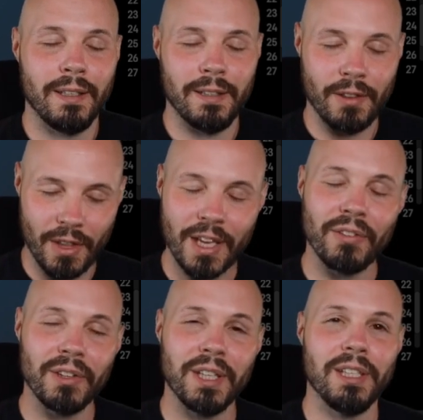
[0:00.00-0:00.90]

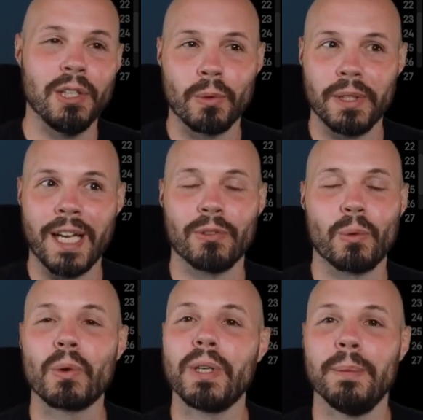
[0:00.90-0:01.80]
thankfully you don't really have to
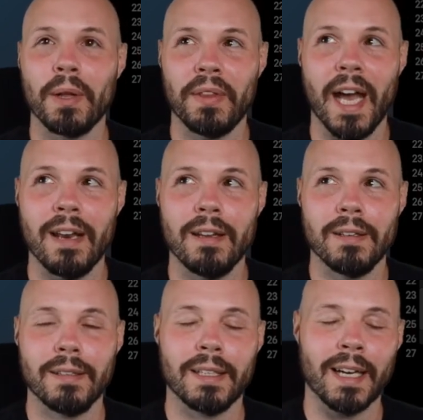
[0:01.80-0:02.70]
worry about that,
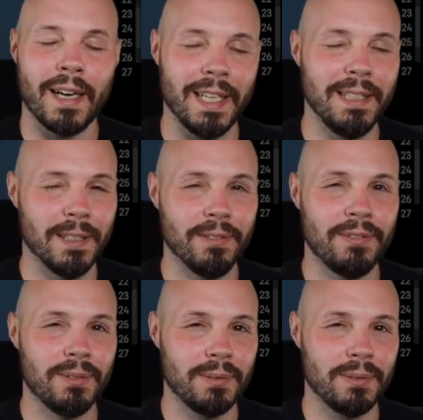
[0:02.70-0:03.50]
kind of.